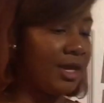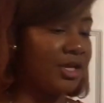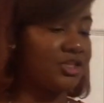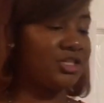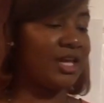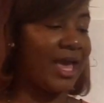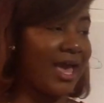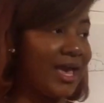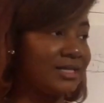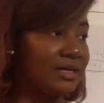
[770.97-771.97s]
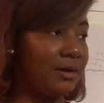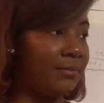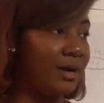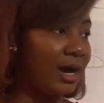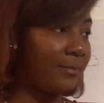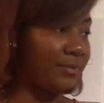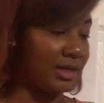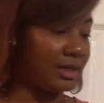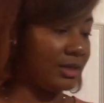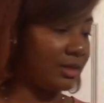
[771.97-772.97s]
She has a
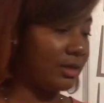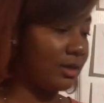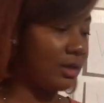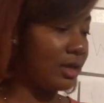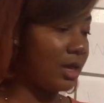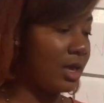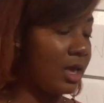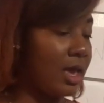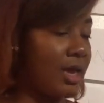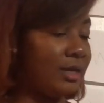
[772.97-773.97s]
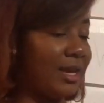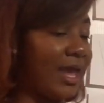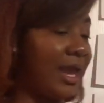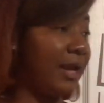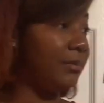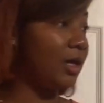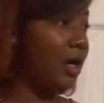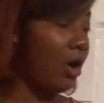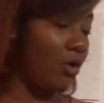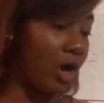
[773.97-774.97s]
puppy named
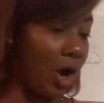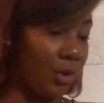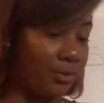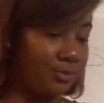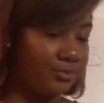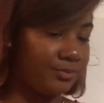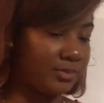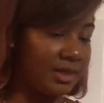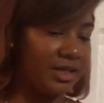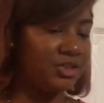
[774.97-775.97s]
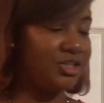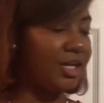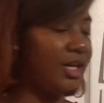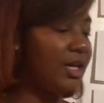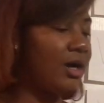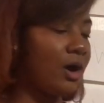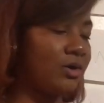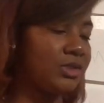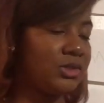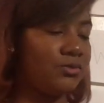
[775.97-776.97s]
Coco. Jenny
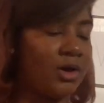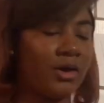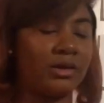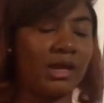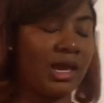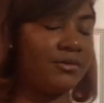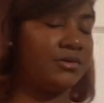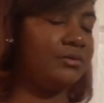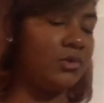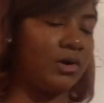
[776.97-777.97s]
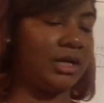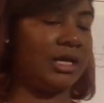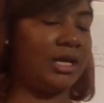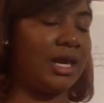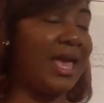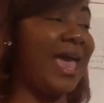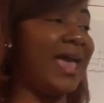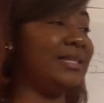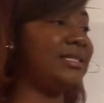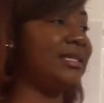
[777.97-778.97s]
goes to work every morning
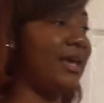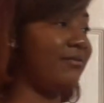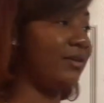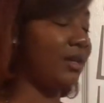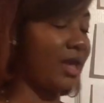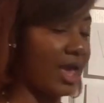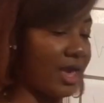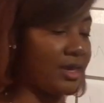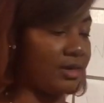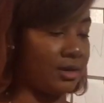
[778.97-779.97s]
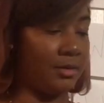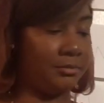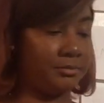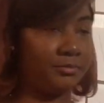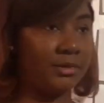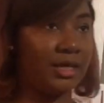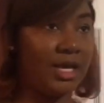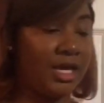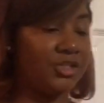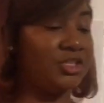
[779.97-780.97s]
at 7 a.m.
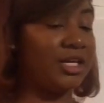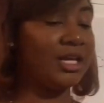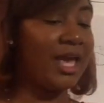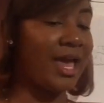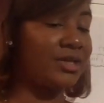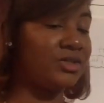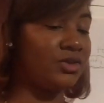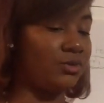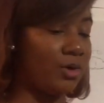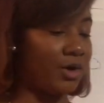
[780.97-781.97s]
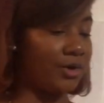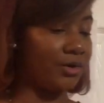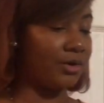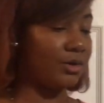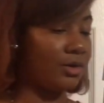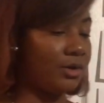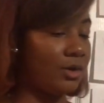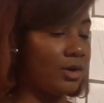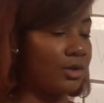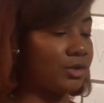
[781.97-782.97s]
Jenny has to work
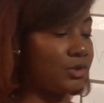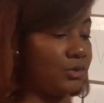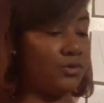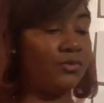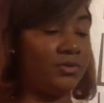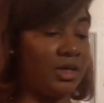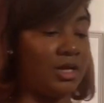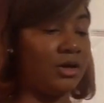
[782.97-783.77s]
to feed